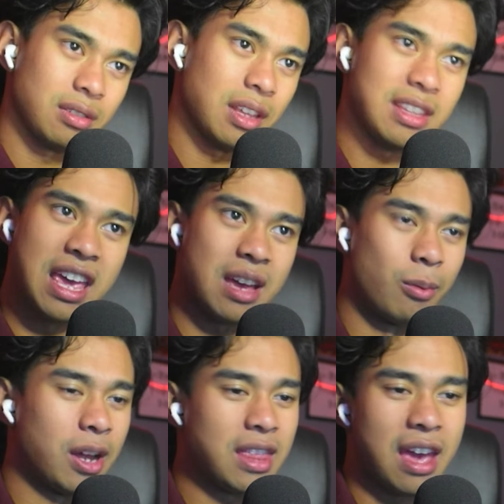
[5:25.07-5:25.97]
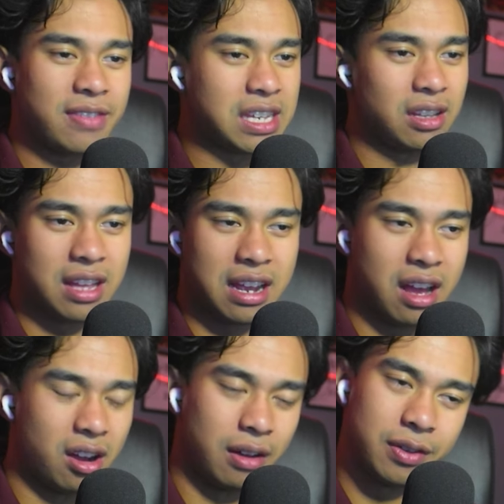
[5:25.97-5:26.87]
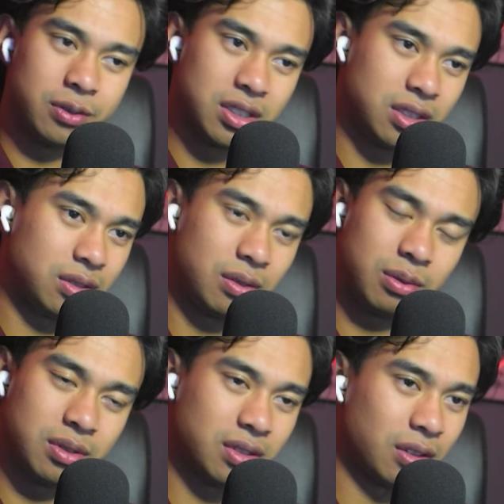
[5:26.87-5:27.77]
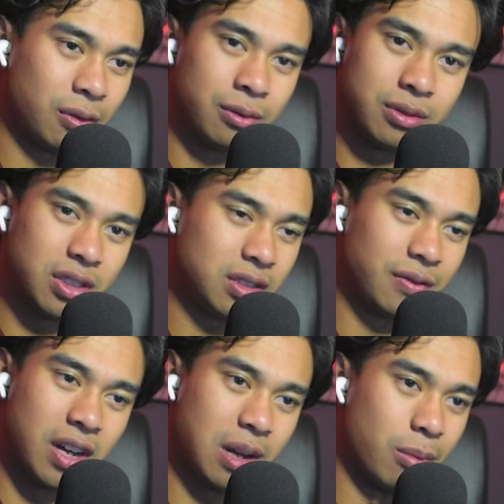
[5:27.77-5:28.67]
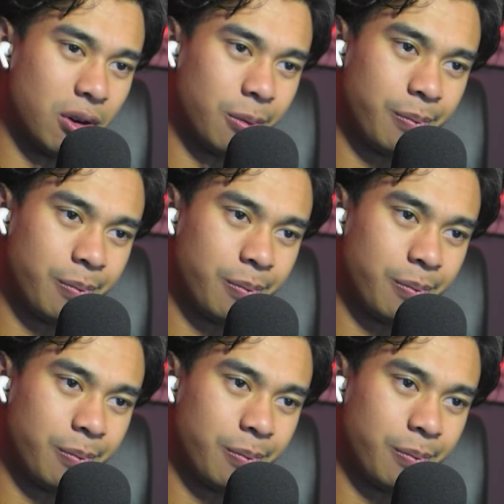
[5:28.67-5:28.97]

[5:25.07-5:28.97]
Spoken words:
Like, damn, why'd they have to kill that guy off? He was such a vibe, bro.